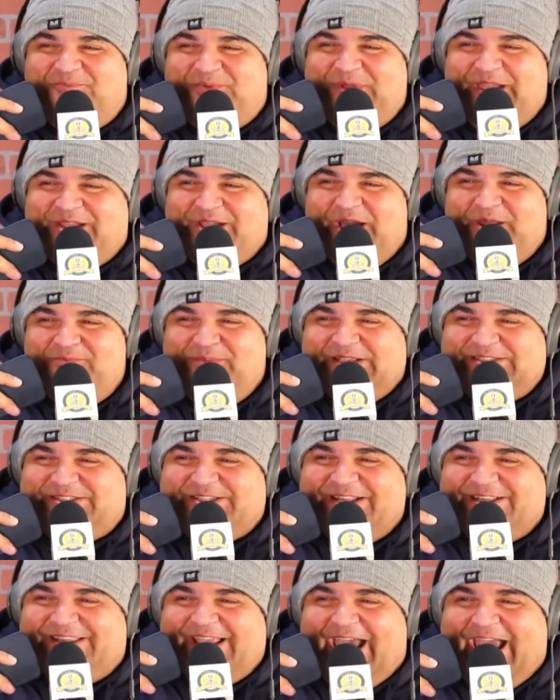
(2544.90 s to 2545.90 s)
Be good,
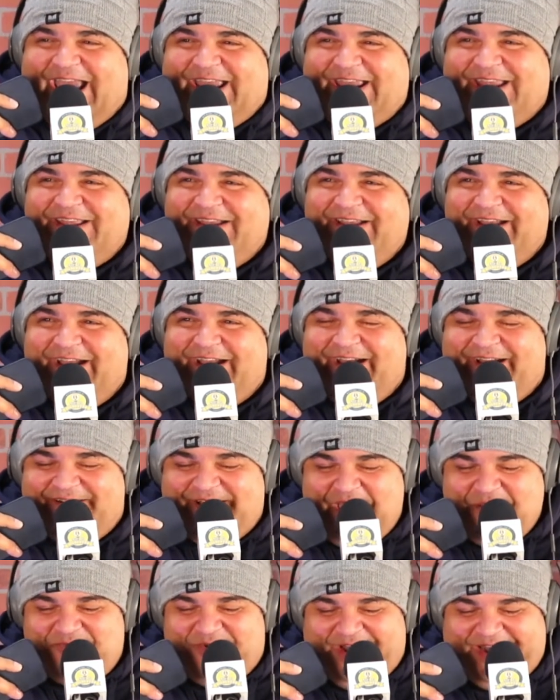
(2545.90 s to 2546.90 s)
Mr. D. All
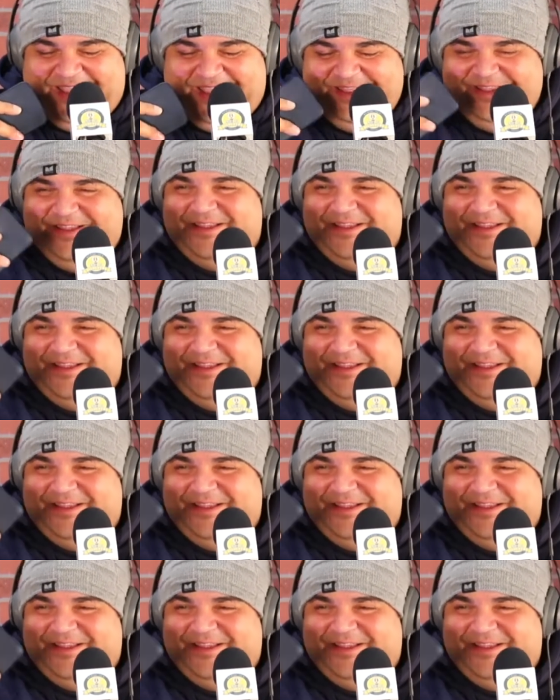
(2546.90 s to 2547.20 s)
right, buddy.